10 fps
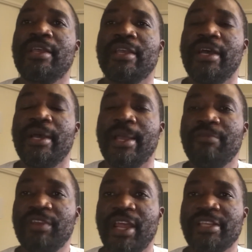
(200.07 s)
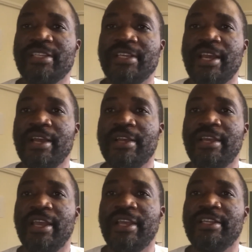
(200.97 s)
uh, have an idea
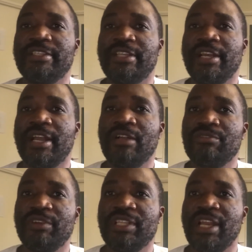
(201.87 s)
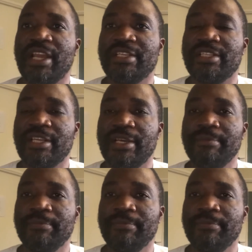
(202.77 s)
and uh, cultivate that idea.